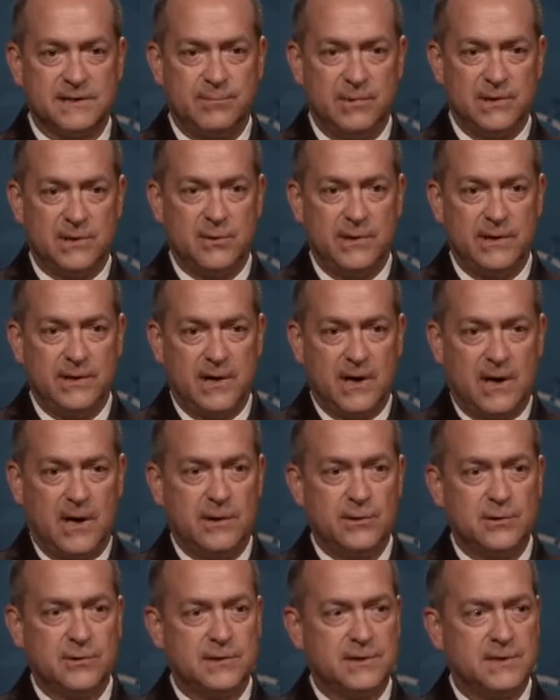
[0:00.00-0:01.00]
between the
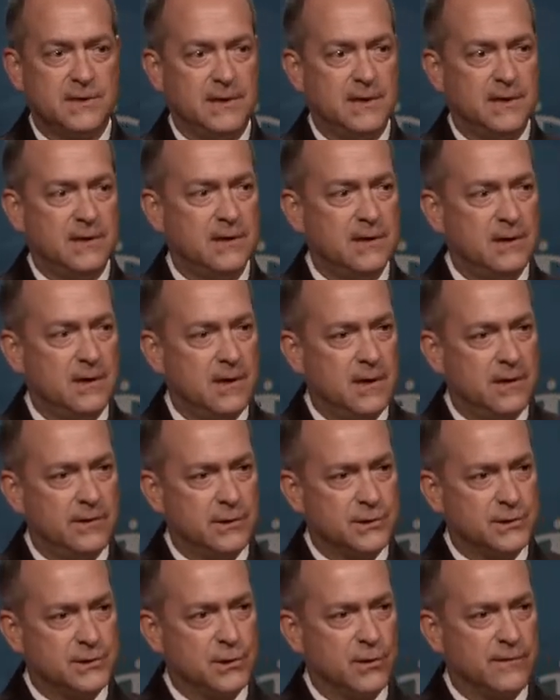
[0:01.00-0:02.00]
undersea,
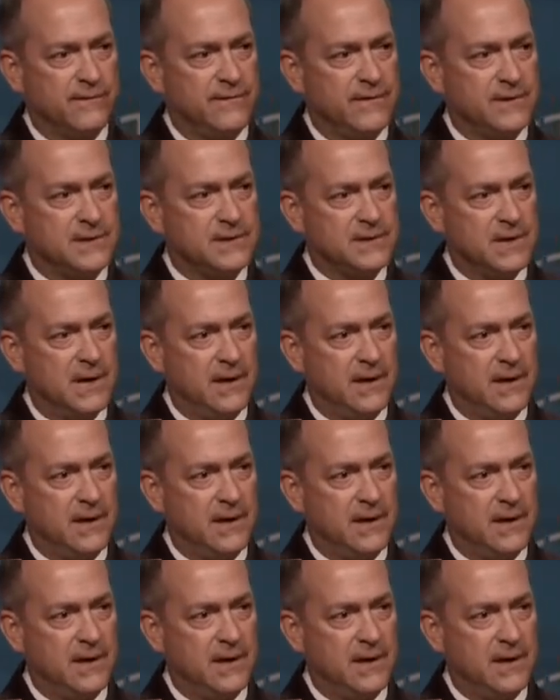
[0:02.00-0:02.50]
the surface,